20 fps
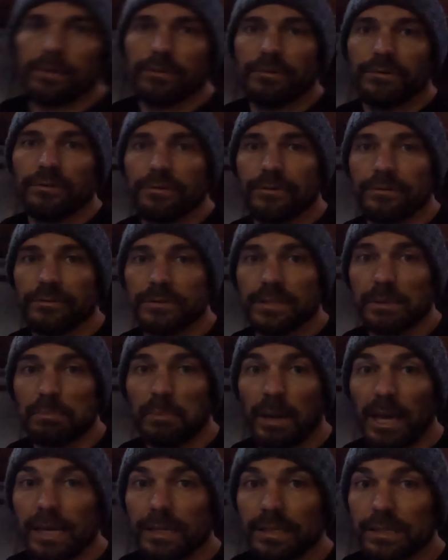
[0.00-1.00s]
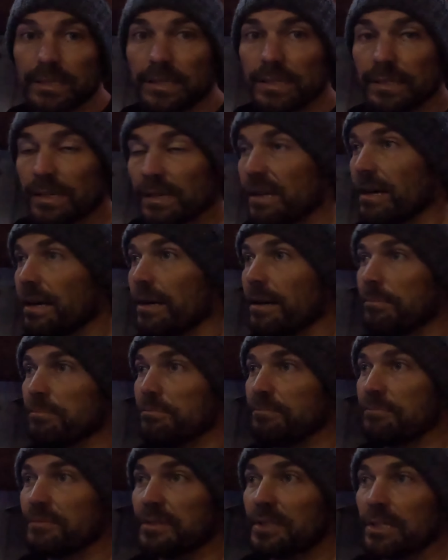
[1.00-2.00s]
of space.
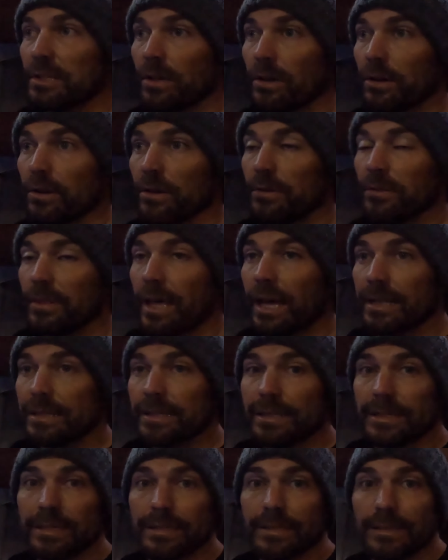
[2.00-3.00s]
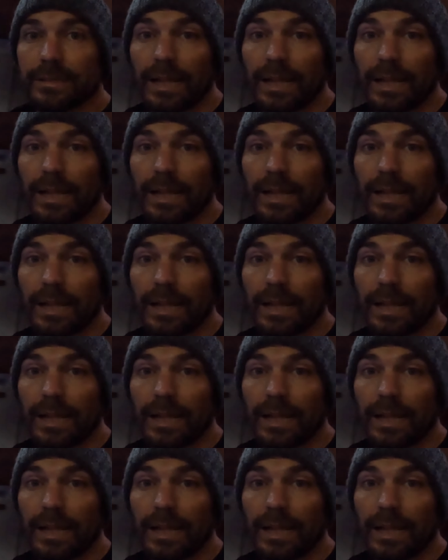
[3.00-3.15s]
So that's